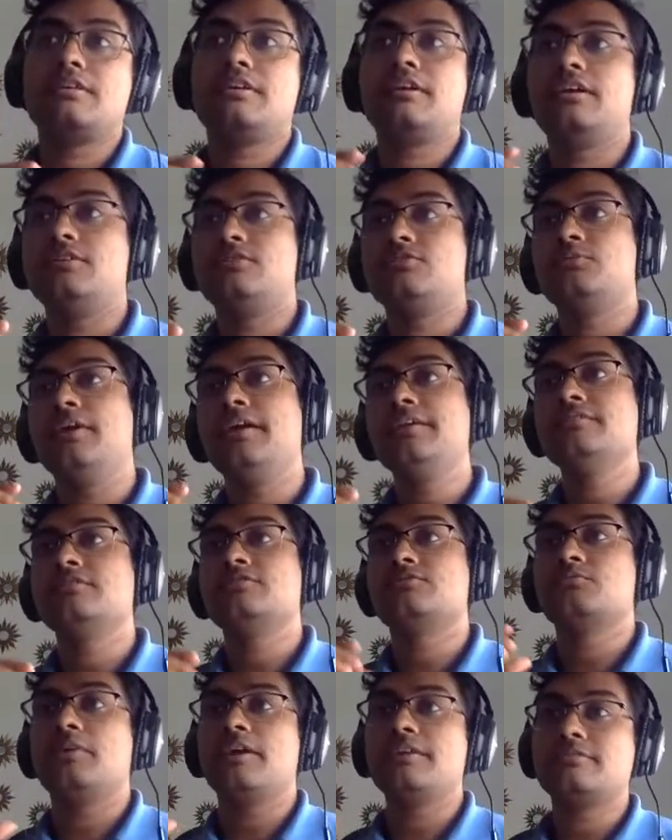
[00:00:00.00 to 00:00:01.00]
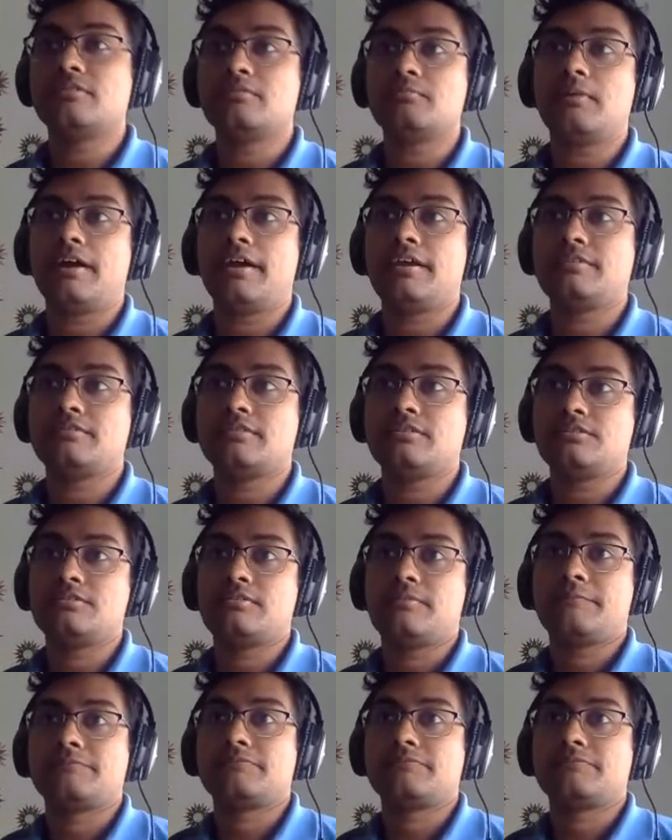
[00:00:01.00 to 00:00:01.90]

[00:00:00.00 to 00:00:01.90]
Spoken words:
it tweaks its weights and biases,